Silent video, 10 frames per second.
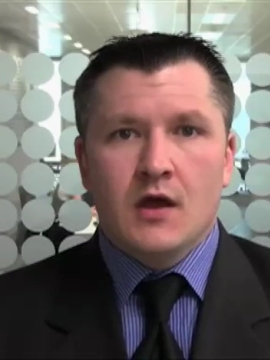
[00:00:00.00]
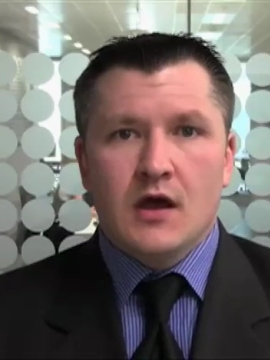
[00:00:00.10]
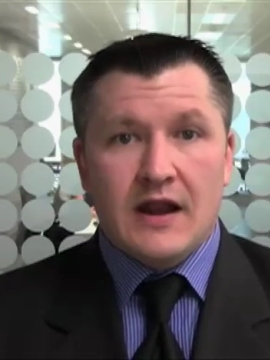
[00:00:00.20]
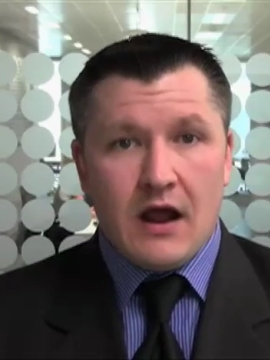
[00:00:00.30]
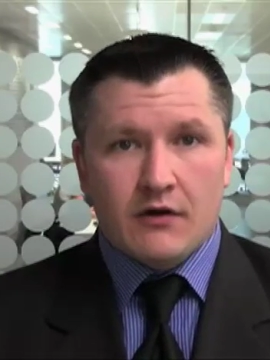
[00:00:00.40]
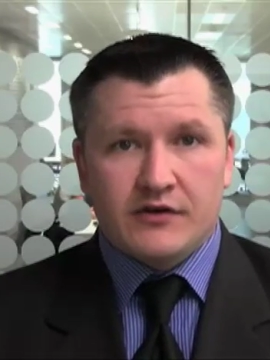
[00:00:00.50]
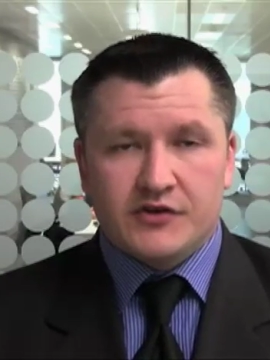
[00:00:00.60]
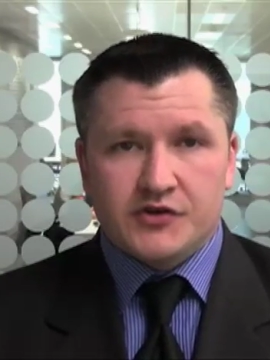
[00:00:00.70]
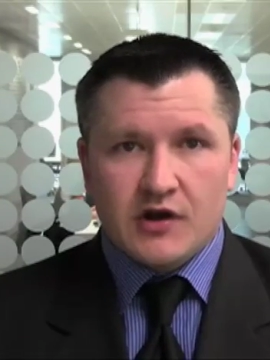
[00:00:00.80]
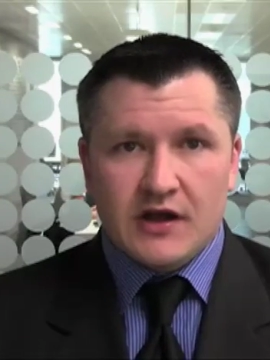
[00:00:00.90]
An hour into
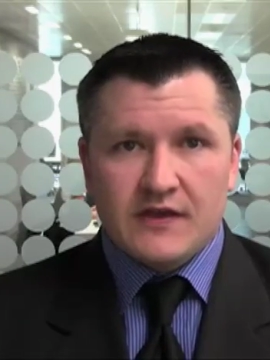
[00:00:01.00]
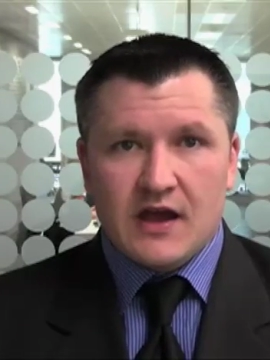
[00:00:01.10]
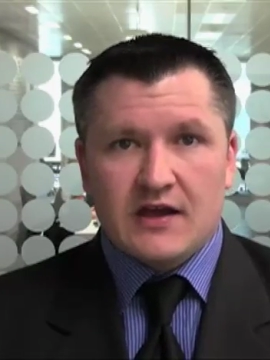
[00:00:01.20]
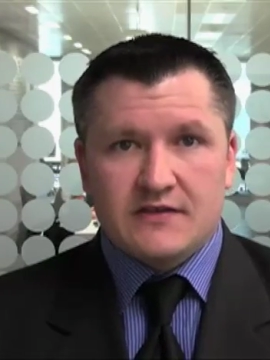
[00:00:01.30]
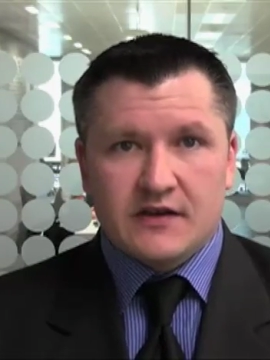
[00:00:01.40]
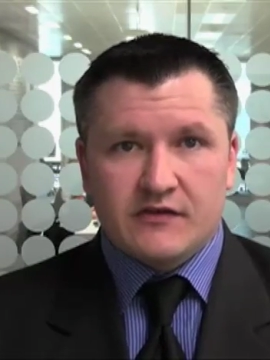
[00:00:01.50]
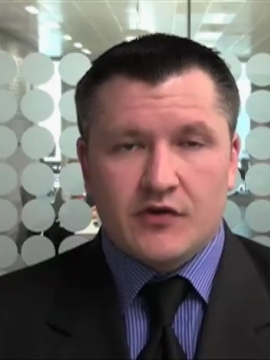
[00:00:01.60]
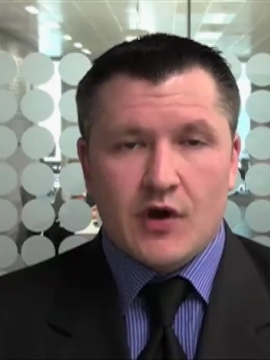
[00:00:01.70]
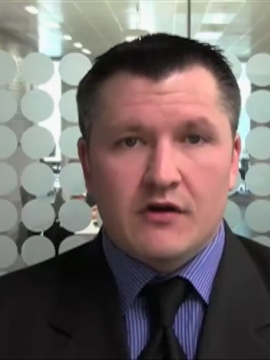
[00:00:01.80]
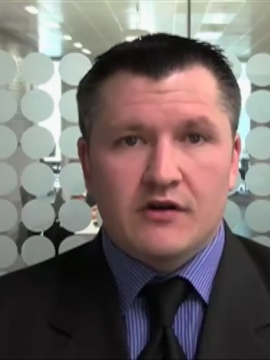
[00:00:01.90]
trade, the ASX
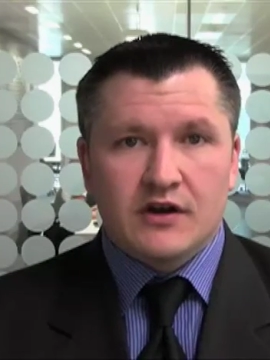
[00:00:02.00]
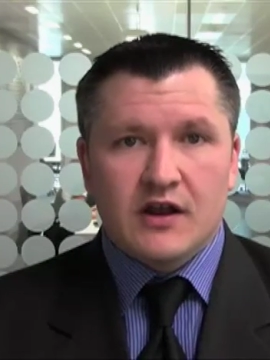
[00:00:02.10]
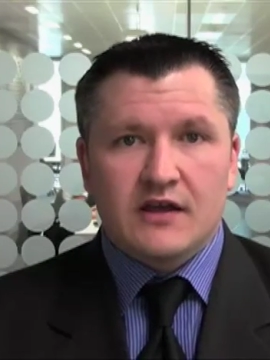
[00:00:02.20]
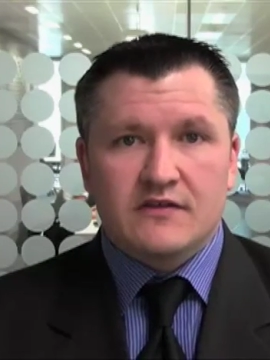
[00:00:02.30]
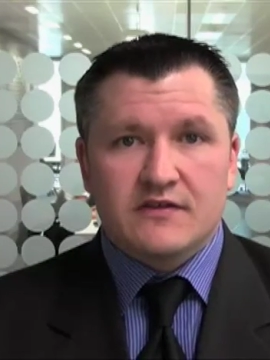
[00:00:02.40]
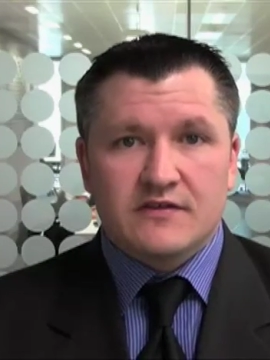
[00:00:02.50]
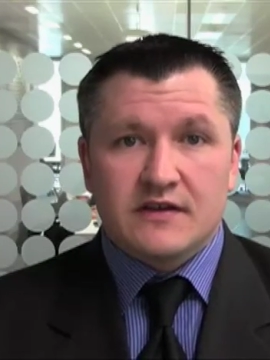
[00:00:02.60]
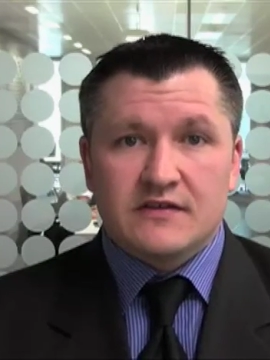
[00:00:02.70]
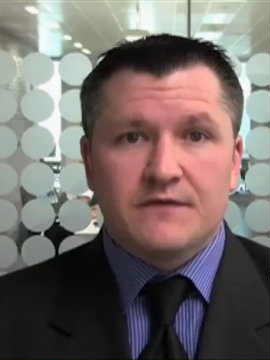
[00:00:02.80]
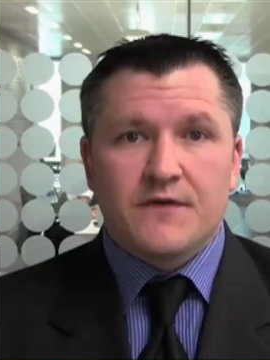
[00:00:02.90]
200 index is
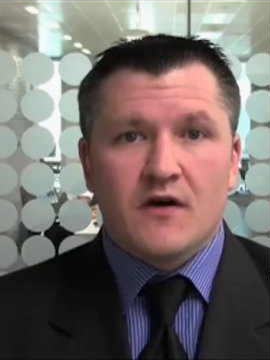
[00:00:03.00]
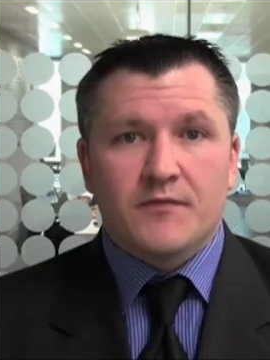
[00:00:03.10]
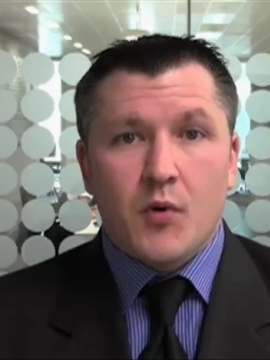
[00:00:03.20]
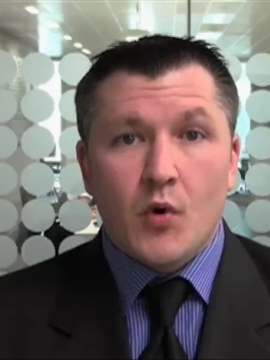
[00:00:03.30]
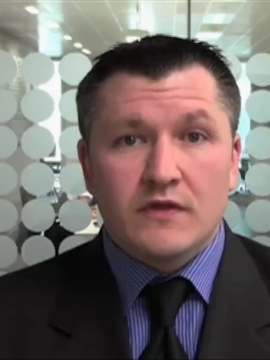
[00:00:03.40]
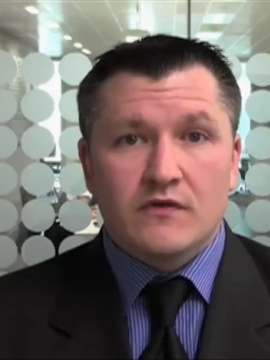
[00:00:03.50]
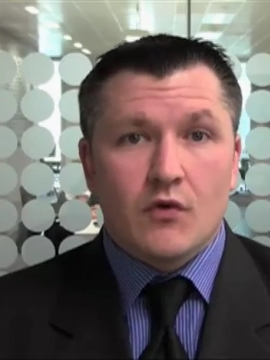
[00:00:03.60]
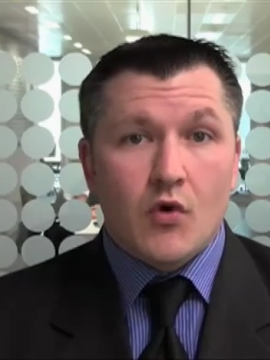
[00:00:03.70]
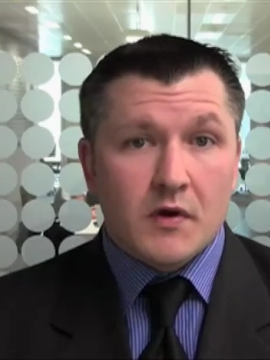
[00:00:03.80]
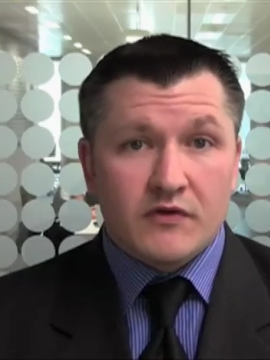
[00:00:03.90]
65 points,
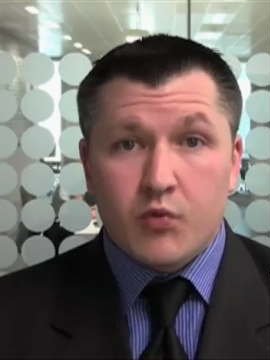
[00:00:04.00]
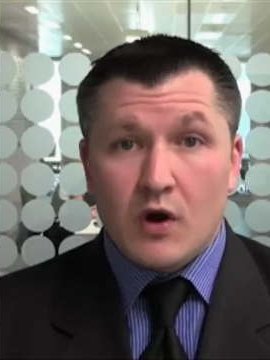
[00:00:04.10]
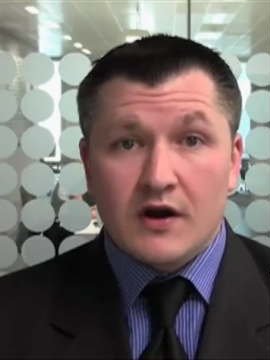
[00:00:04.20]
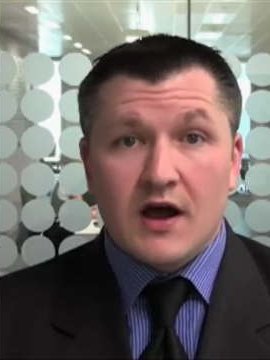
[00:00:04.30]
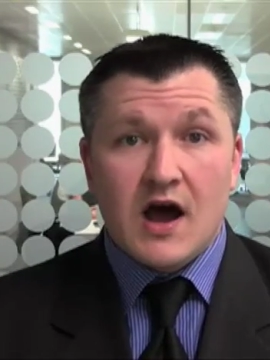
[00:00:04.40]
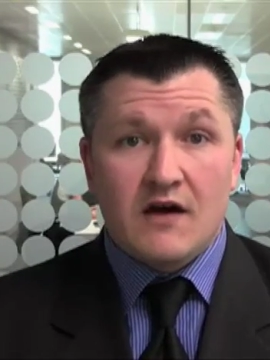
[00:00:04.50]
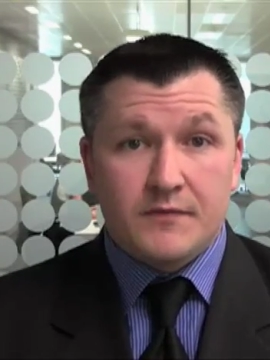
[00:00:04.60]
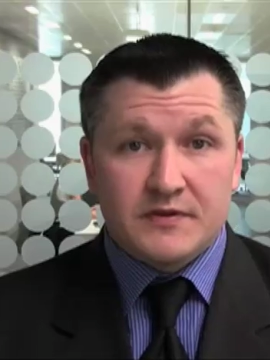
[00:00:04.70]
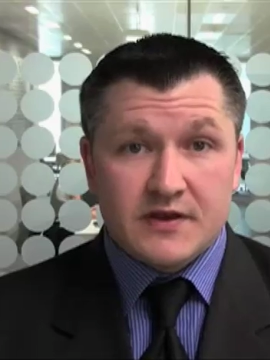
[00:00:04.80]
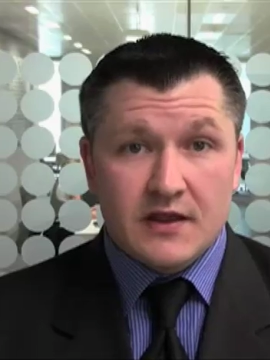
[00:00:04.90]
or almost
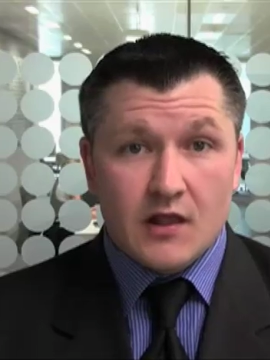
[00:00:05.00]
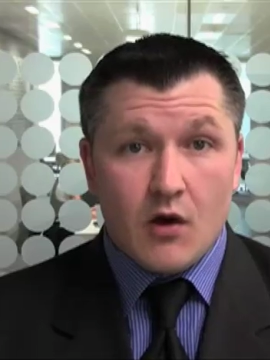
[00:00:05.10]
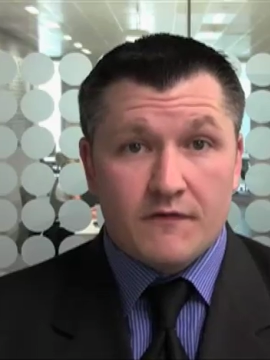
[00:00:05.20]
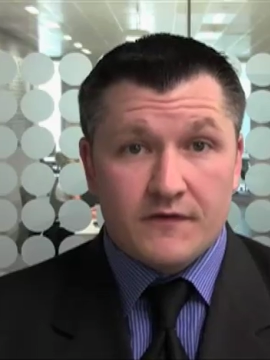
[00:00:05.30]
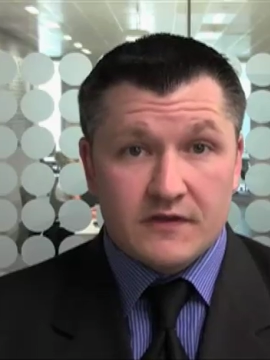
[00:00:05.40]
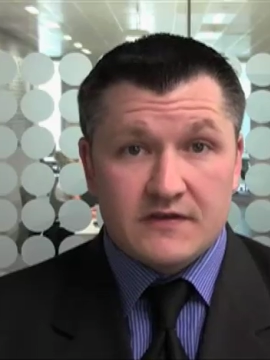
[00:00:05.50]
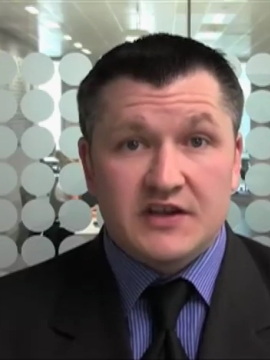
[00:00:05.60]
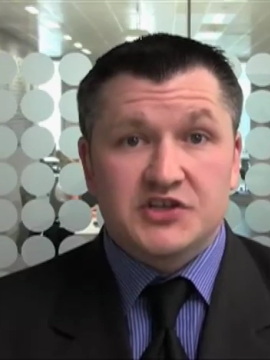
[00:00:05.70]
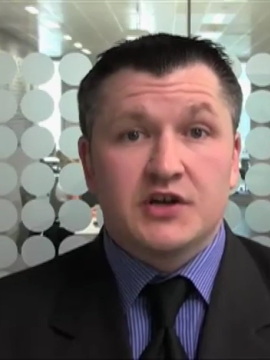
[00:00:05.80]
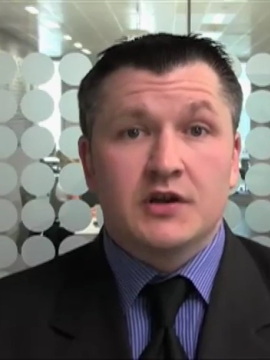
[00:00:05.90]
1.5% lower for the
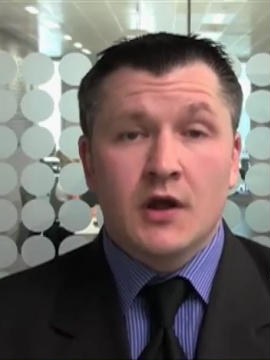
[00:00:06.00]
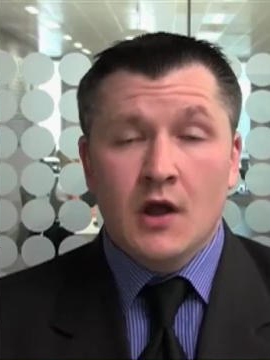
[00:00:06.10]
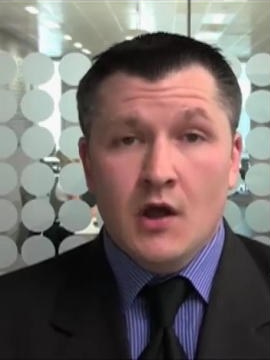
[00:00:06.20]
session,